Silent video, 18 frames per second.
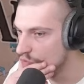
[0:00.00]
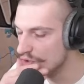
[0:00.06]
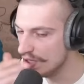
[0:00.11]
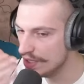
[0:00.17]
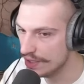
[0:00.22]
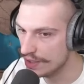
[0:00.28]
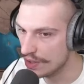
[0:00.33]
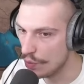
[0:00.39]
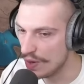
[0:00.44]

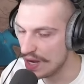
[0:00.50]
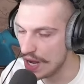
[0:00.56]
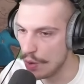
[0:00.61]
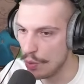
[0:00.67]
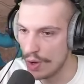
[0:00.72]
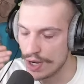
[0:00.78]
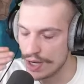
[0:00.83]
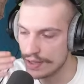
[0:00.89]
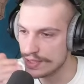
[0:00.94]
Really, the way I
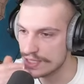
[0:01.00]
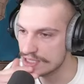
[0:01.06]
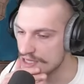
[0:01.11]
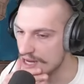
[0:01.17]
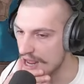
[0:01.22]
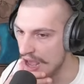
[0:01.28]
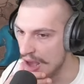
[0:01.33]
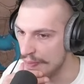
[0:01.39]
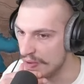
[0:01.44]
wanted this
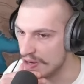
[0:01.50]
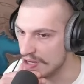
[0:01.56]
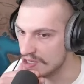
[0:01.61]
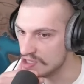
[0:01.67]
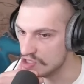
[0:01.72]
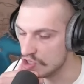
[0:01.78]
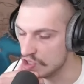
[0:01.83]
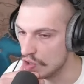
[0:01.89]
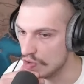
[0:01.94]
to happen
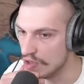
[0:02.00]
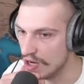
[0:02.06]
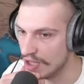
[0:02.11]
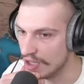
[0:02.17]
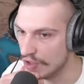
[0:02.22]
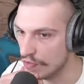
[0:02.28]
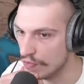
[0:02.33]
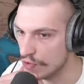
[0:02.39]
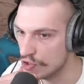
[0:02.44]
is, you know,
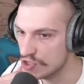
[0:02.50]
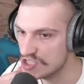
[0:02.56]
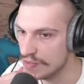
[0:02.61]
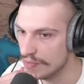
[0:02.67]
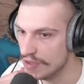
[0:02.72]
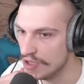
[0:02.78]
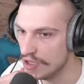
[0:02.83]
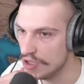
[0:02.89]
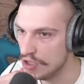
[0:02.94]
declare for
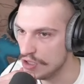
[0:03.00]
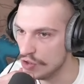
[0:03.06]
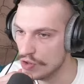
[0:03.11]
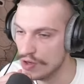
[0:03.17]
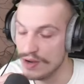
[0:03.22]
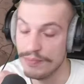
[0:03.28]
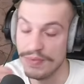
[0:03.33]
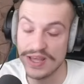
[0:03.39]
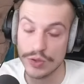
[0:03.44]
something here.
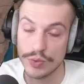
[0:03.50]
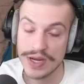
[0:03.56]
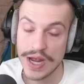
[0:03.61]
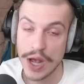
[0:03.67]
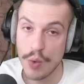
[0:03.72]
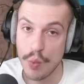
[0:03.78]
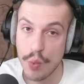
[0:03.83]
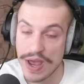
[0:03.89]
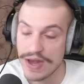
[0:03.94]
And by the way,
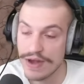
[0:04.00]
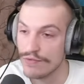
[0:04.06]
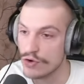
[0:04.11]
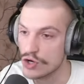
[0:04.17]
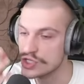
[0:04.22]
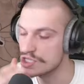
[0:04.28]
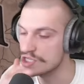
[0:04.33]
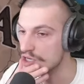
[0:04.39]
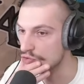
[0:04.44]
a win
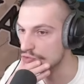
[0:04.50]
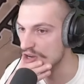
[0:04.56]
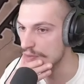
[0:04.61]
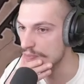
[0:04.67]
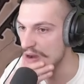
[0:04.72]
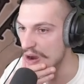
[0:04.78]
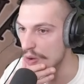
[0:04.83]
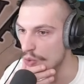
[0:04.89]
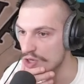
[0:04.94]
versus a
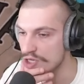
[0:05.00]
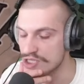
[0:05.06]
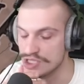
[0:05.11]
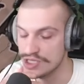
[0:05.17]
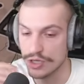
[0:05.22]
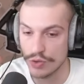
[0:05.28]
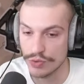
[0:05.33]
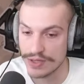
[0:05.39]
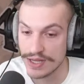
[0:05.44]
great power is,
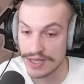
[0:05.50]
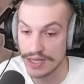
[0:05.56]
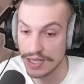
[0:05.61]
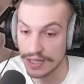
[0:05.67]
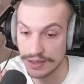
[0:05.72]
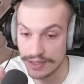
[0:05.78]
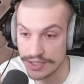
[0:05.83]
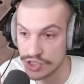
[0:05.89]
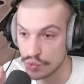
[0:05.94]
you know, taking
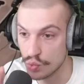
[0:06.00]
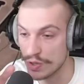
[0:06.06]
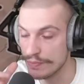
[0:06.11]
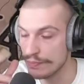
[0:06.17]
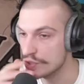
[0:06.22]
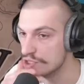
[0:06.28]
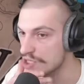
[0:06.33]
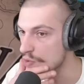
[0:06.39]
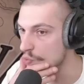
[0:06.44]
at least
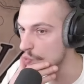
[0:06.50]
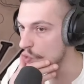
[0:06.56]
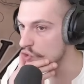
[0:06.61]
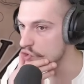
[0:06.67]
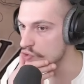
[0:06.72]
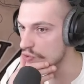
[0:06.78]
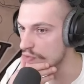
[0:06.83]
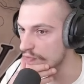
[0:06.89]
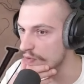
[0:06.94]
1% war
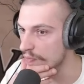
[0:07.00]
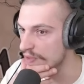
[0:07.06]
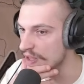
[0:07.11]
score from